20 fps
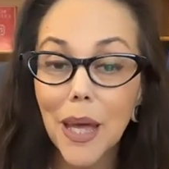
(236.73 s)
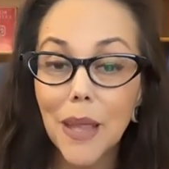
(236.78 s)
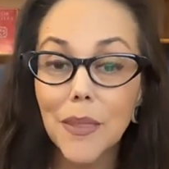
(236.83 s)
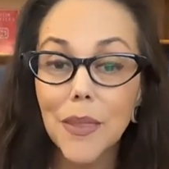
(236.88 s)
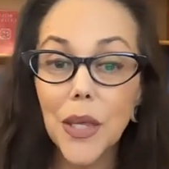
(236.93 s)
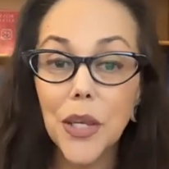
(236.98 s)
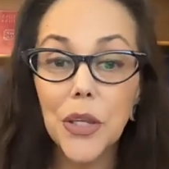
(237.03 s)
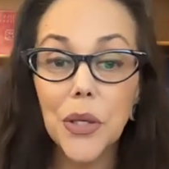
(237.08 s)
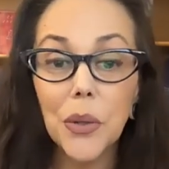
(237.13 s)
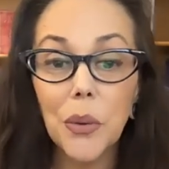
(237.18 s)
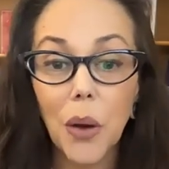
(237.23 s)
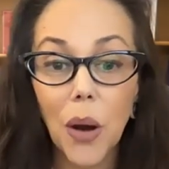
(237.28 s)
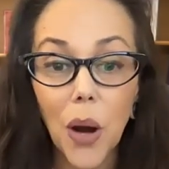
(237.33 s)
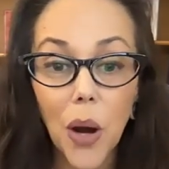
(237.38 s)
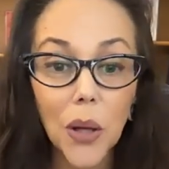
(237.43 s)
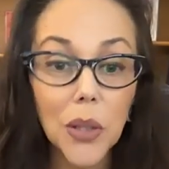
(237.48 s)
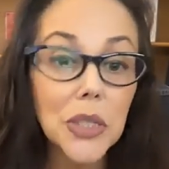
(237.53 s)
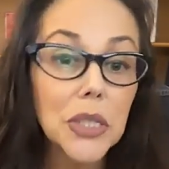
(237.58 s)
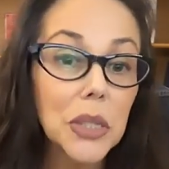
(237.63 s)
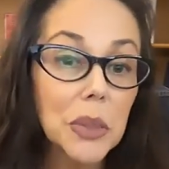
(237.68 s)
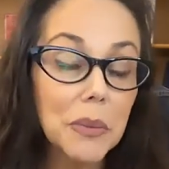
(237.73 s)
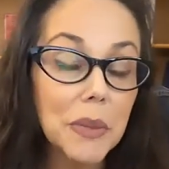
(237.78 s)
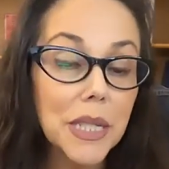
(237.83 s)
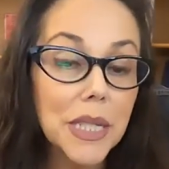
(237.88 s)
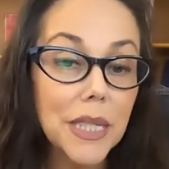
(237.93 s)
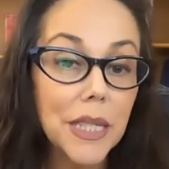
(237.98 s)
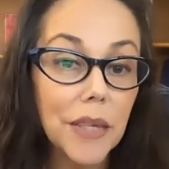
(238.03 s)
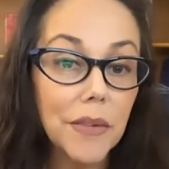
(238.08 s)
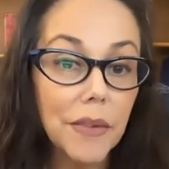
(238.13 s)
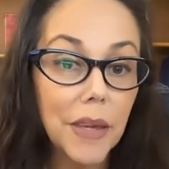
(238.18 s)
then you are also
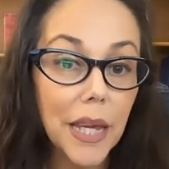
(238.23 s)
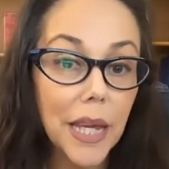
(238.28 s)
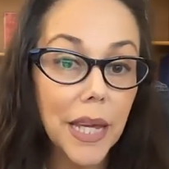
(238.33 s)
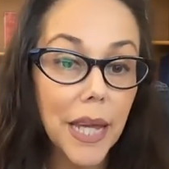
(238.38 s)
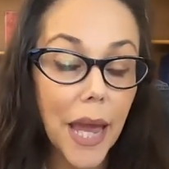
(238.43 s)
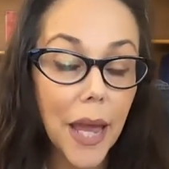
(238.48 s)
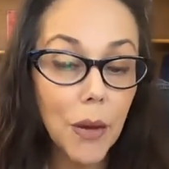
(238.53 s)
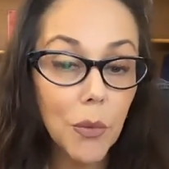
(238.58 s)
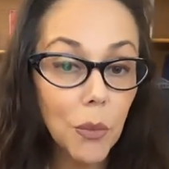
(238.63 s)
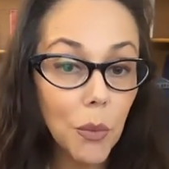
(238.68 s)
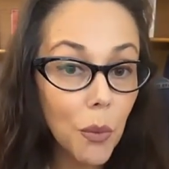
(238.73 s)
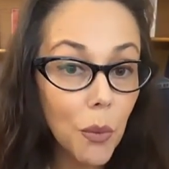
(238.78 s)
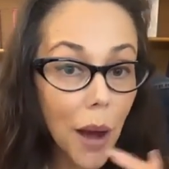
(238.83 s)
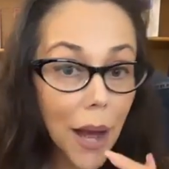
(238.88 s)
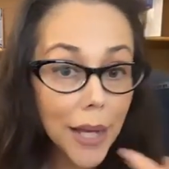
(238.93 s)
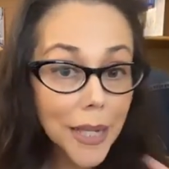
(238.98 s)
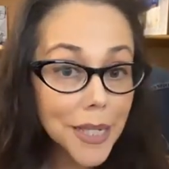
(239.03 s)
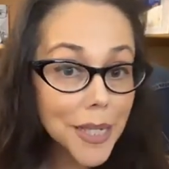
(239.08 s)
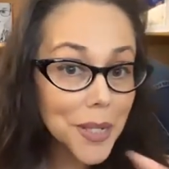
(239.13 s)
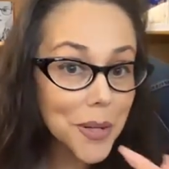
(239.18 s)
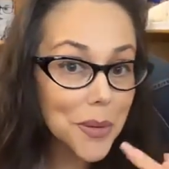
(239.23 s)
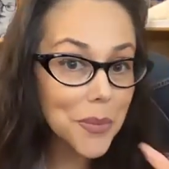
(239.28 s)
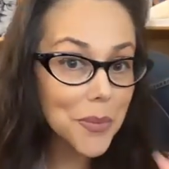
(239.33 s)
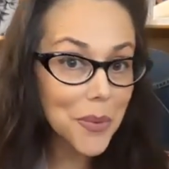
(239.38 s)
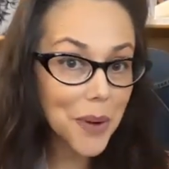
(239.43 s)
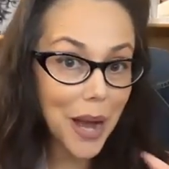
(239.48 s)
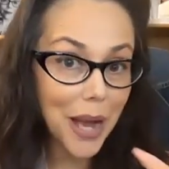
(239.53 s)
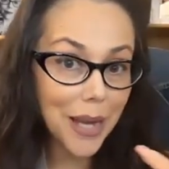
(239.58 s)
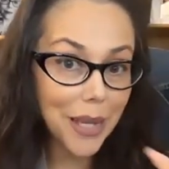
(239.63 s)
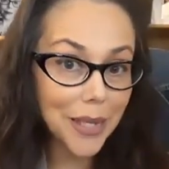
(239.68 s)
receiving a
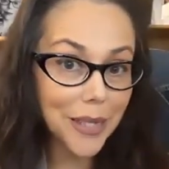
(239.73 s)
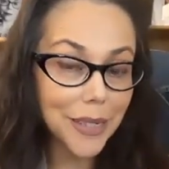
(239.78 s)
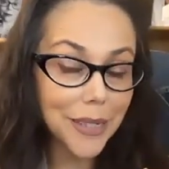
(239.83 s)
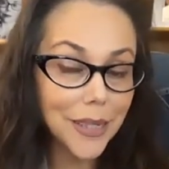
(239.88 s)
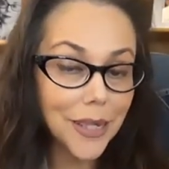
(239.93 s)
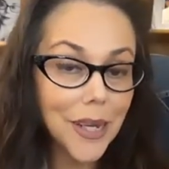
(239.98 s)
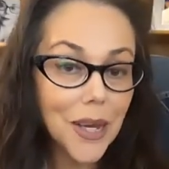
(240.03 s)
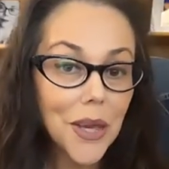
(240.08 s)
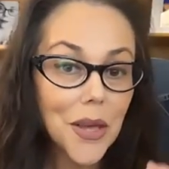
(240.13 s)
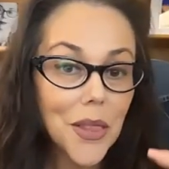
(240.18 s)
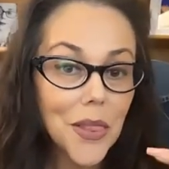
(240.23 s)
one-to-one